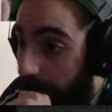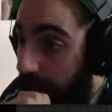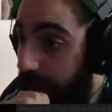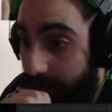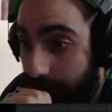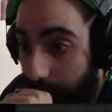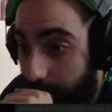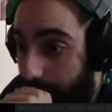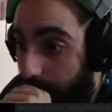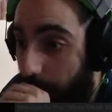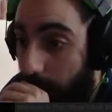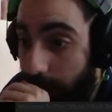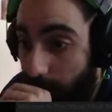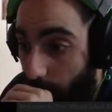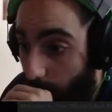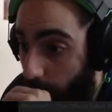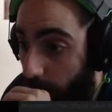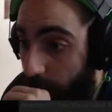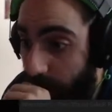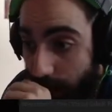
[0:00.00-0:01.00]
I sat down
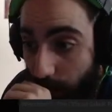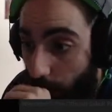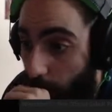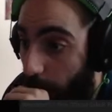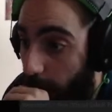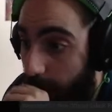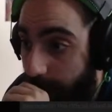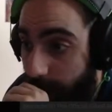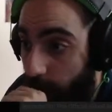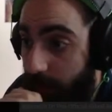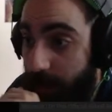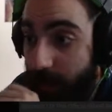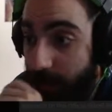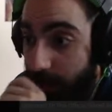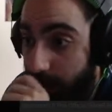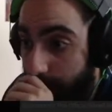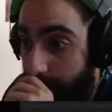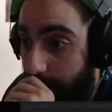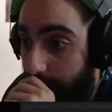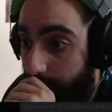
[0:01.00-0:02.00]
and watched the whole fucking
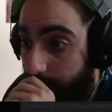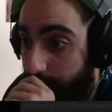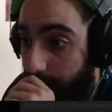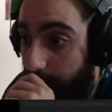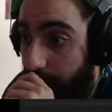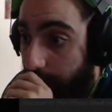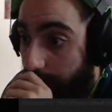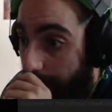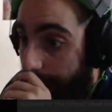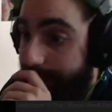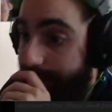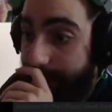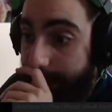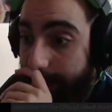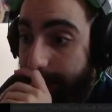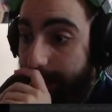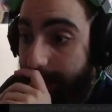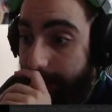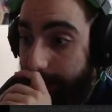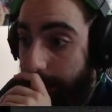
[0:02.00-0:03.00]
stream. I
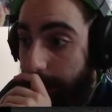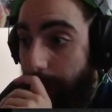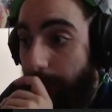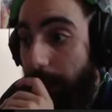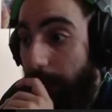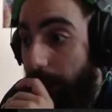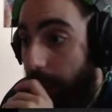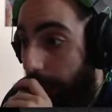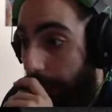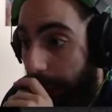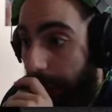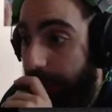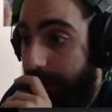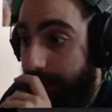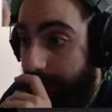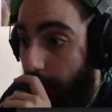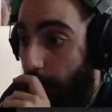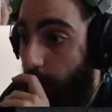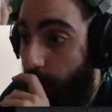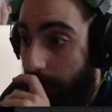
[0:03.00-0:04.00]
seen the clip and I
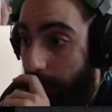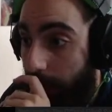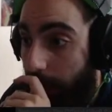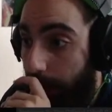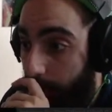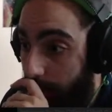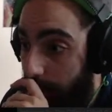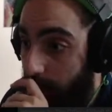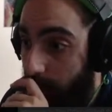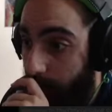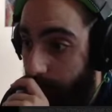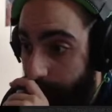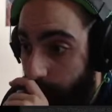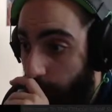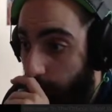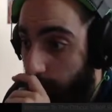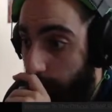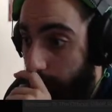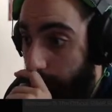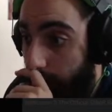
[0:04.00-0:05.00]
said, okay, I'm gonna
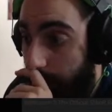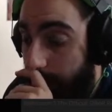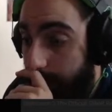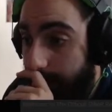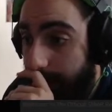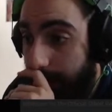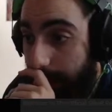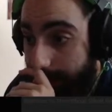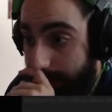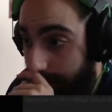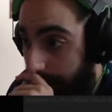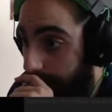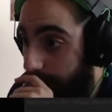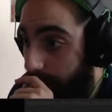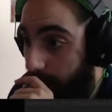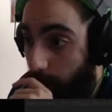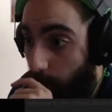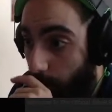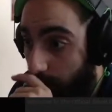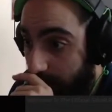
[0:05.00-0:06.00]
review it. So I sat
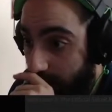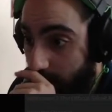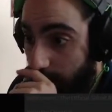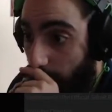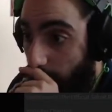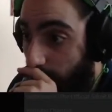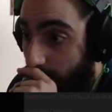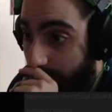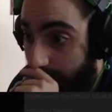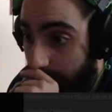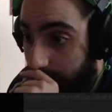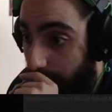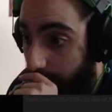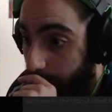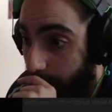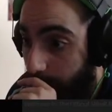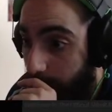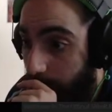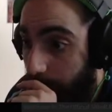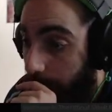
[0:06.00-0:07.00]
down, I watched the whole
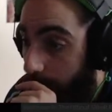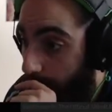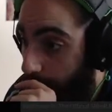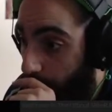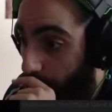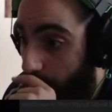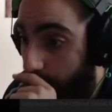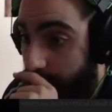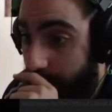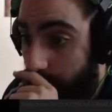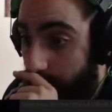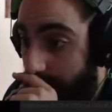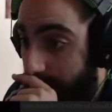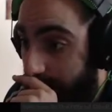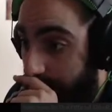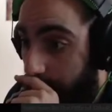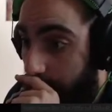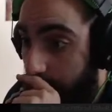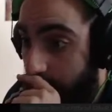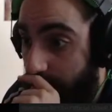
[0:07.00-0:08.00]
clip. And bro, she
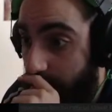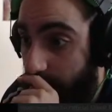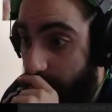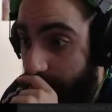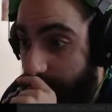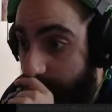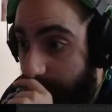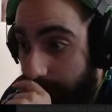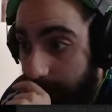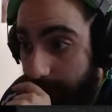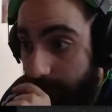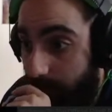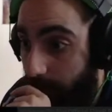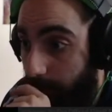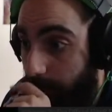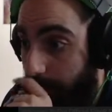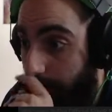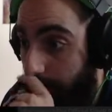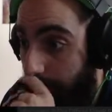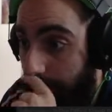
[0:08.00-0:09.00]
was saying some shit
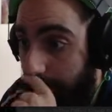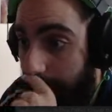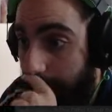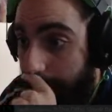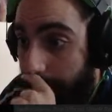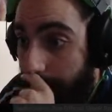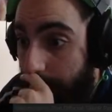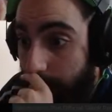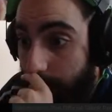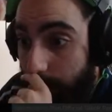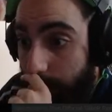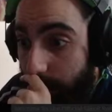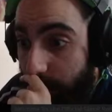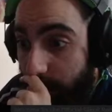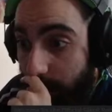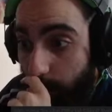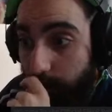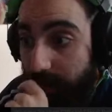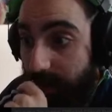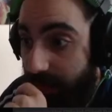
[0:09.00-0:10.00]
to me. Like,
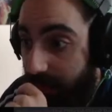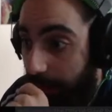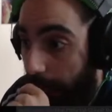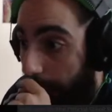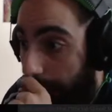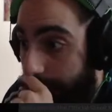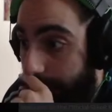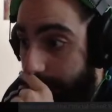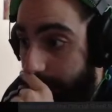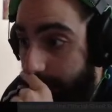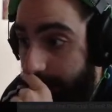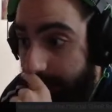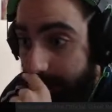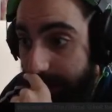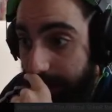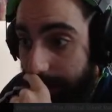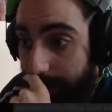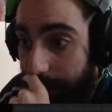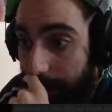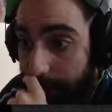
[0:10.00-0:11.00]
she was sad and she
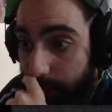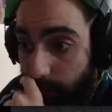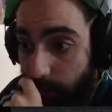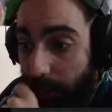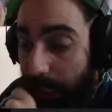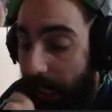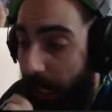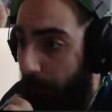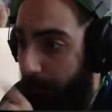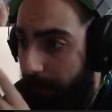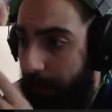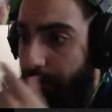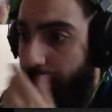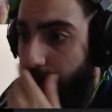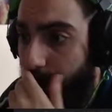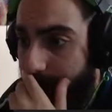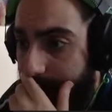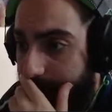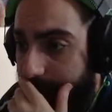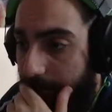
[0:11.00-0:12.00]
said, I don't know how
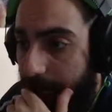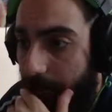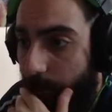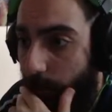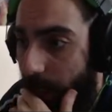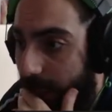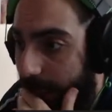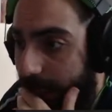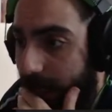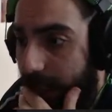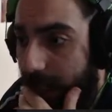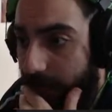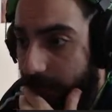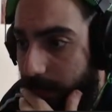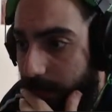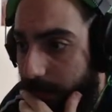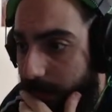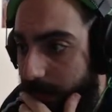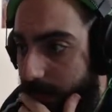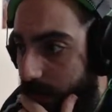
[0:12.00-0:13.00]
people could get away like
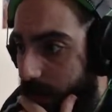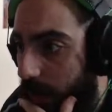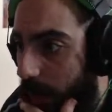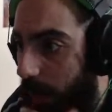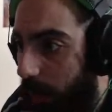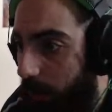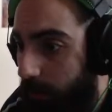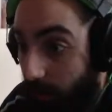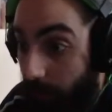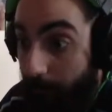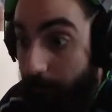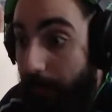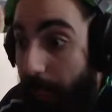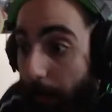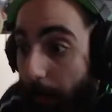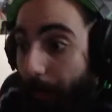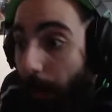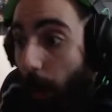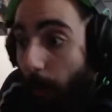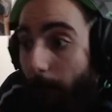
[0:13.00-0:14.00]
this. To me,
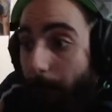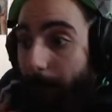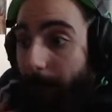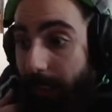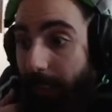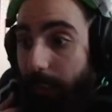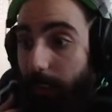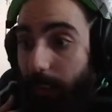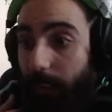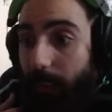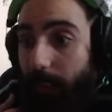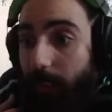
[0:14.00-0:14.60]
about me.